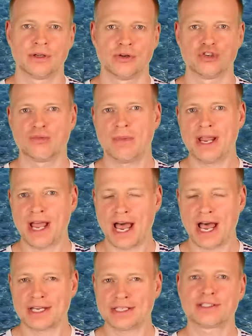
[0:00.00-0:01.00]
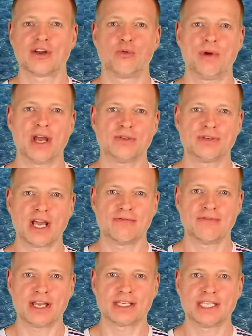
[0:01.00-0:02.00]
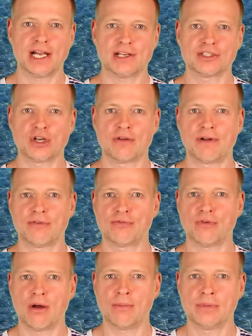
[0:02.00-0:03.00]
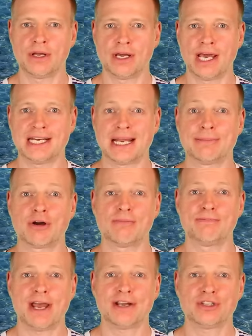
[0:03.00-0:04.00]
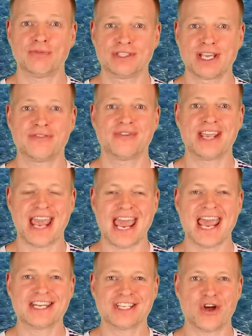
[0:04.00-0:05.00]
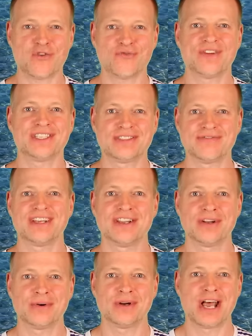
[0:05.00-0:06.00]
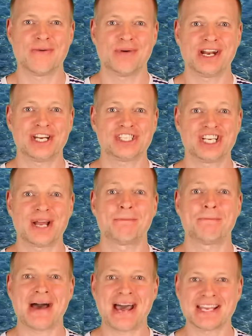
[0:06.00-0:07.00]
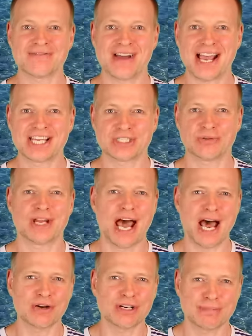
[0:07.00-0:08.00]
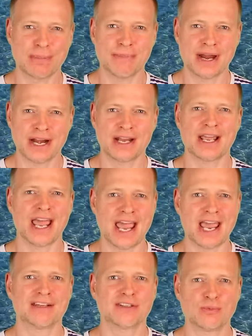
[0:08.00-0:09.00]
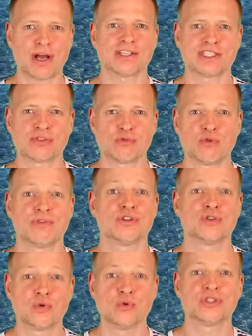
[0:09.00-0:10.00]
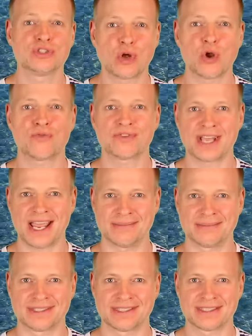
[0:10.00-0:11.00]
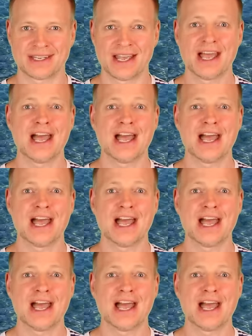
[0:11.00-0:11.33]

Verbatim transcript: You may ask where to get the Excel solver from, and I'm going back to this at the end of this video when I share my advice on how to prepare and run through the two solved games.